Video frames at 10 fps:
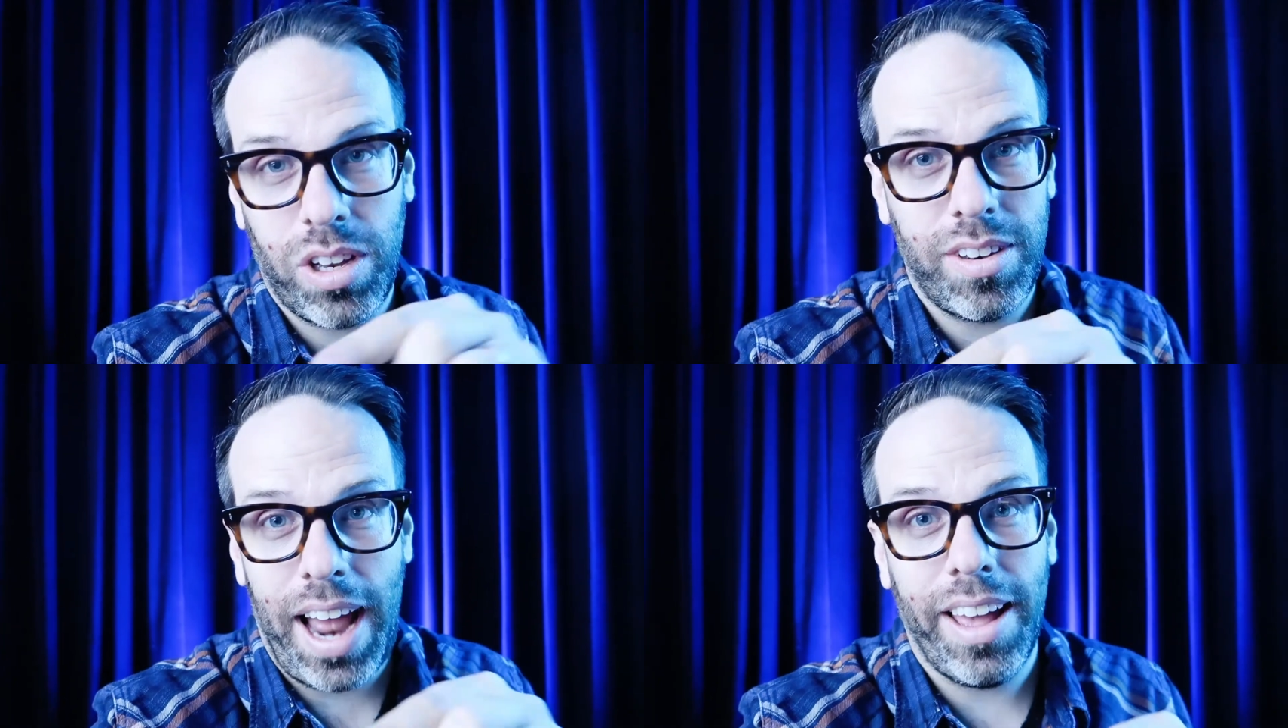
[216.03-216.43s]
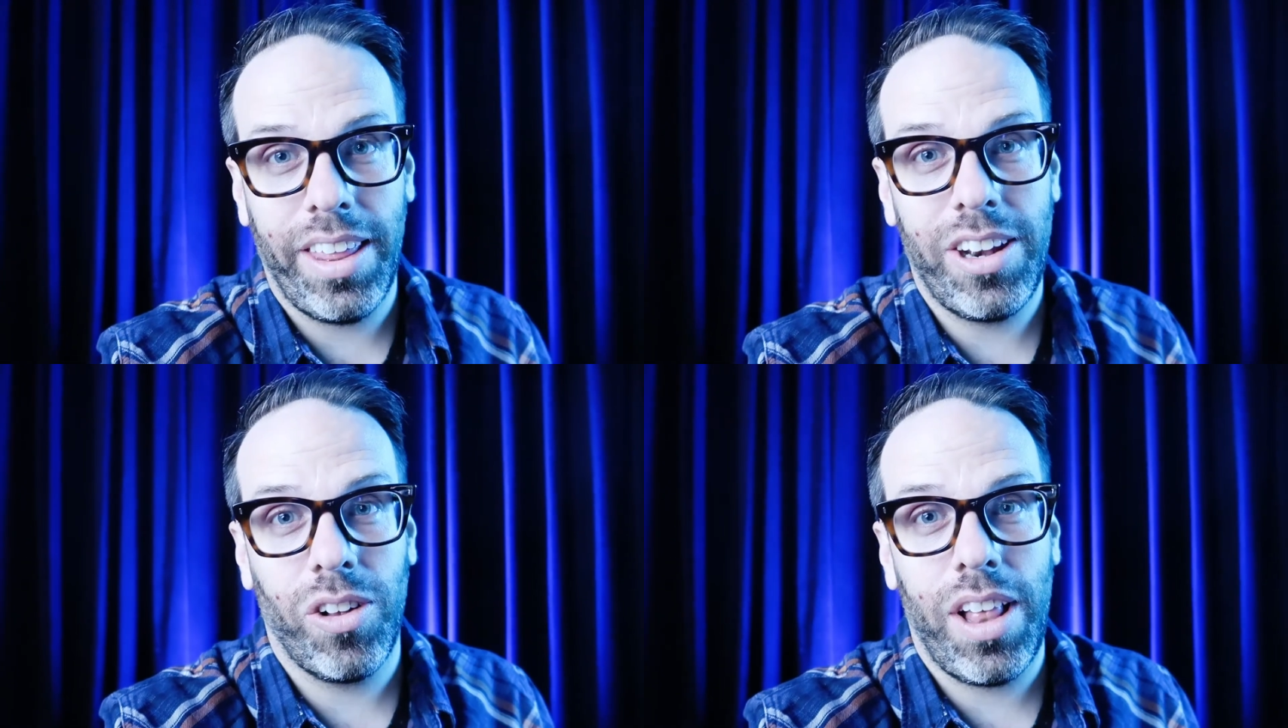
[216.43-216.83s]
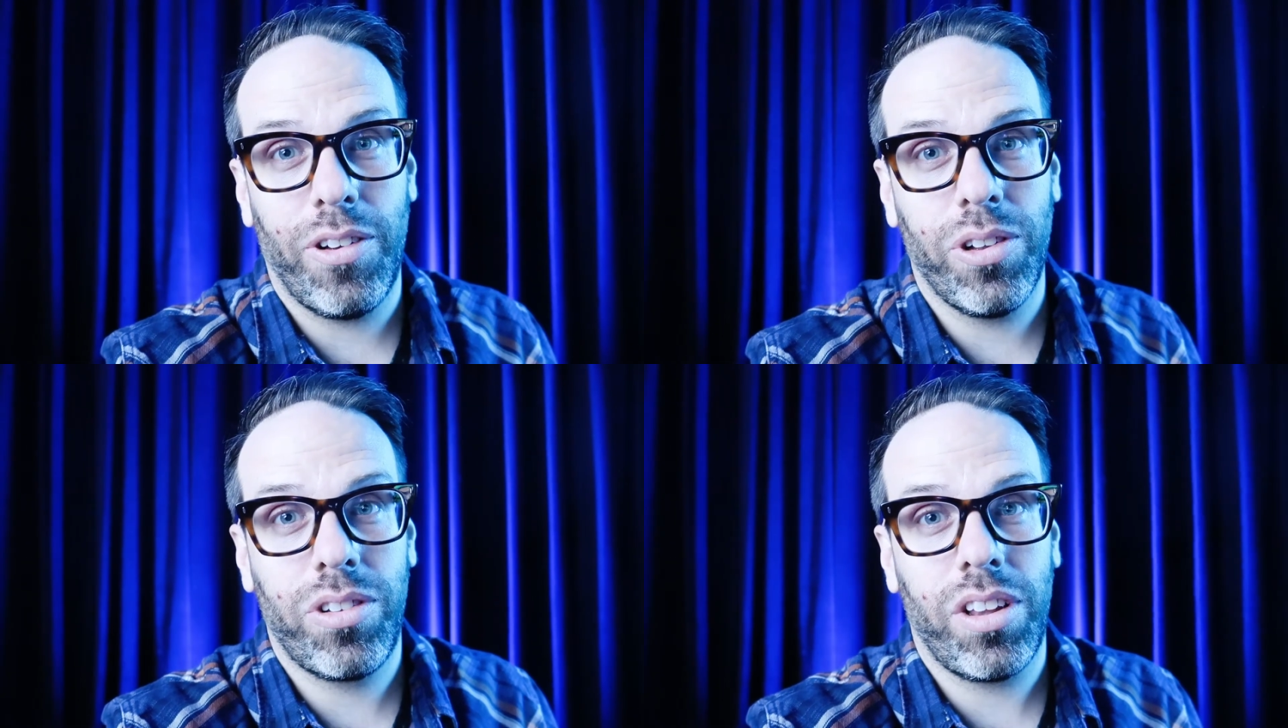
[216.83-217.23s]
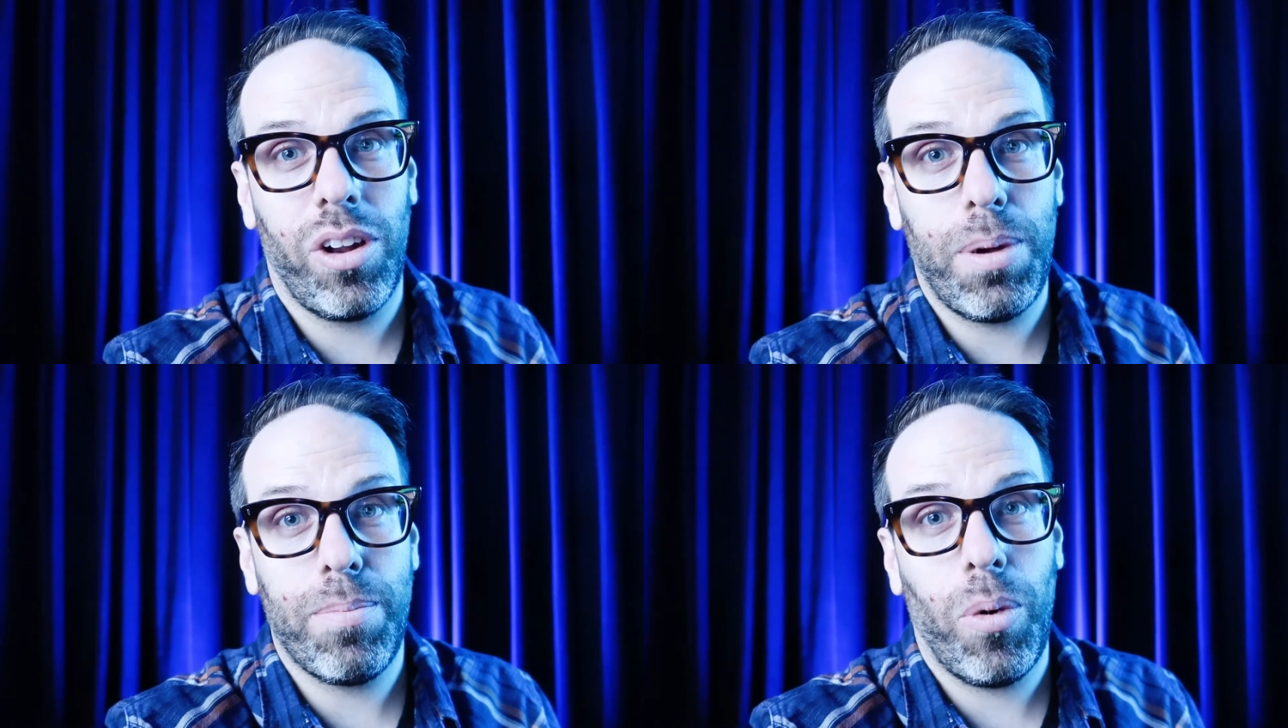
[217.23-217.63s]
to dial in your levels a
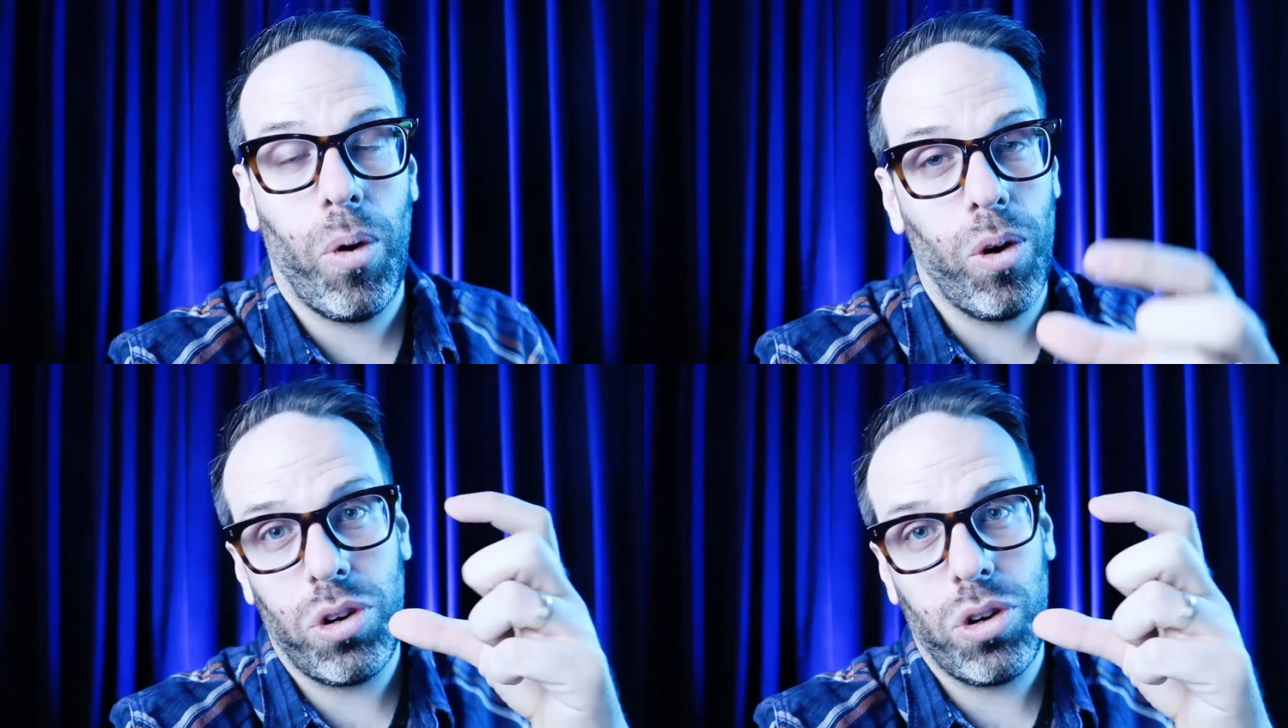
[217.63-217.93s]
little bit more,